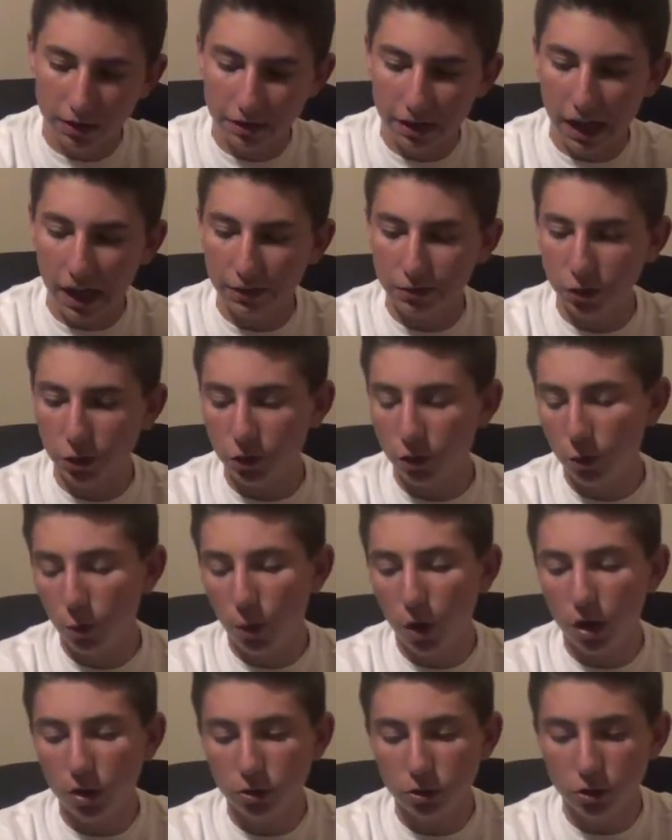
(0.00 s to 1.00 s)
dives under the
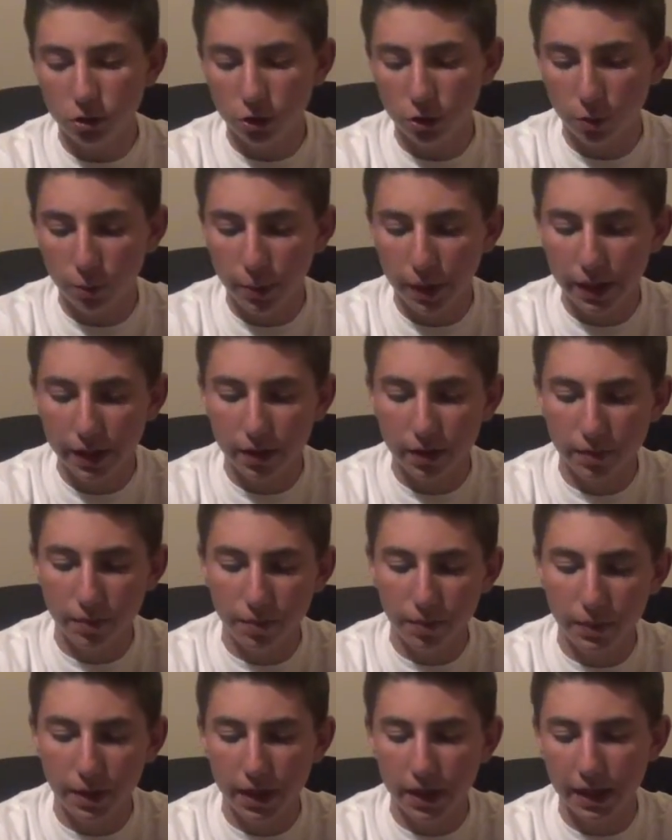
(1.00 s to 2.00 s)
water a little bit,
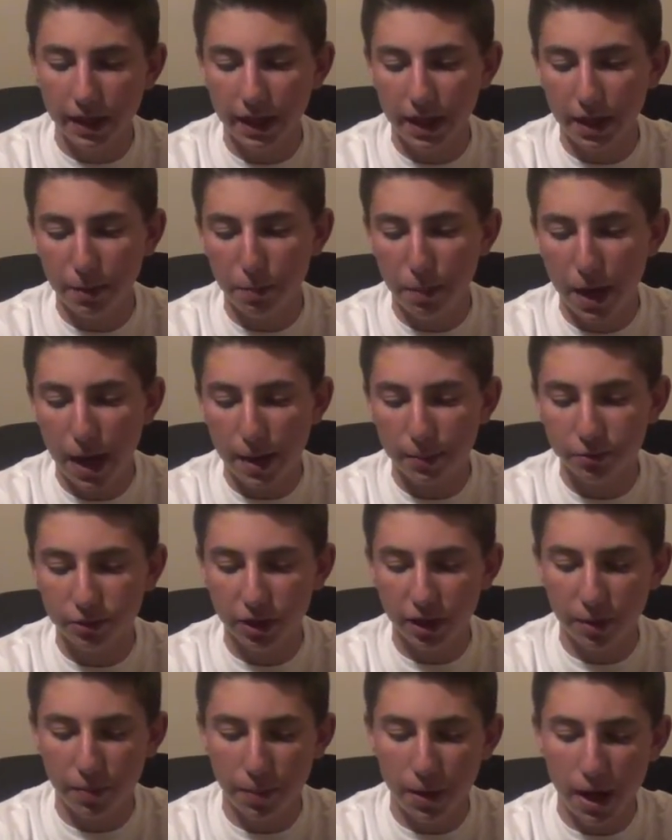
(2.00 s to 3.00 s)
and it kind of pops
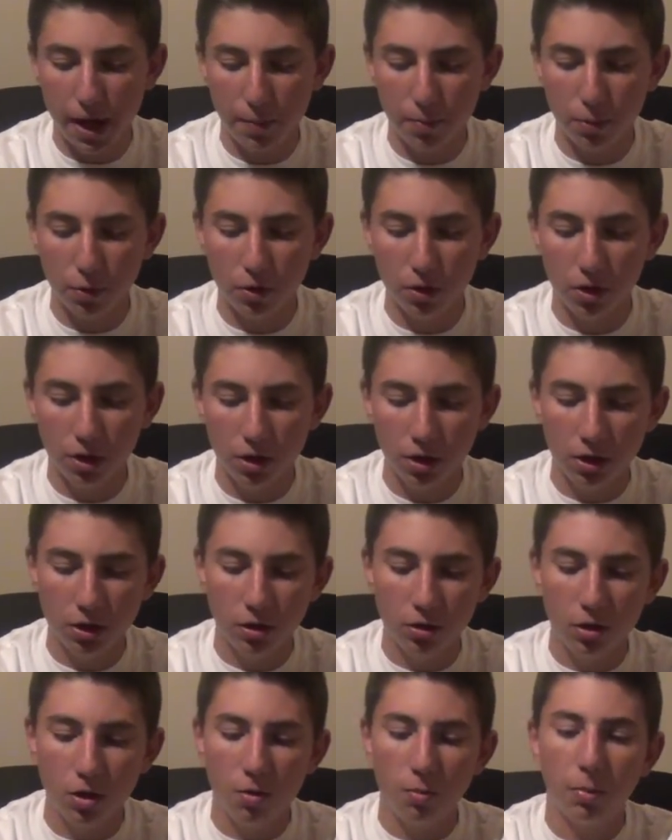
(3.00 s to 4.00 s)
like a popper,
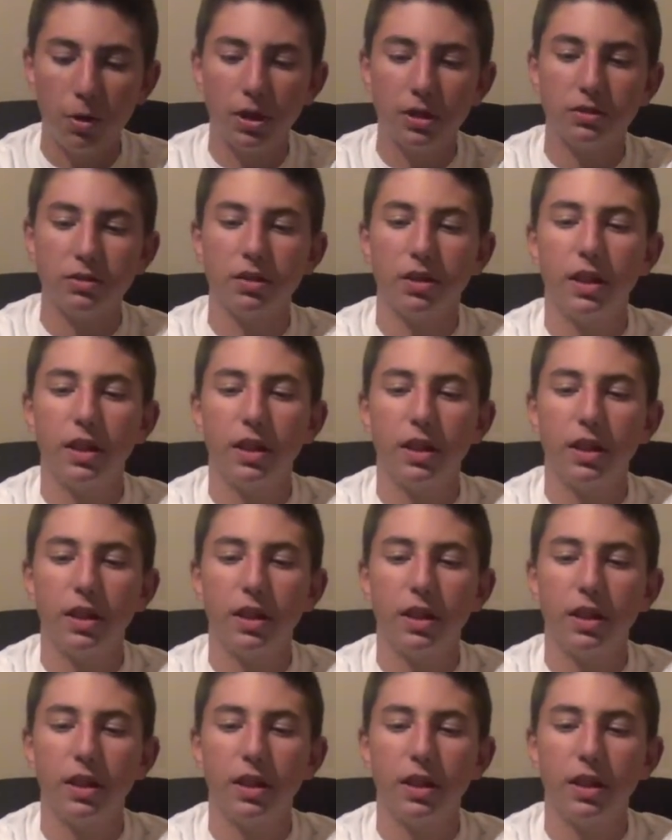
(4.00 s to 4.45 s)
but its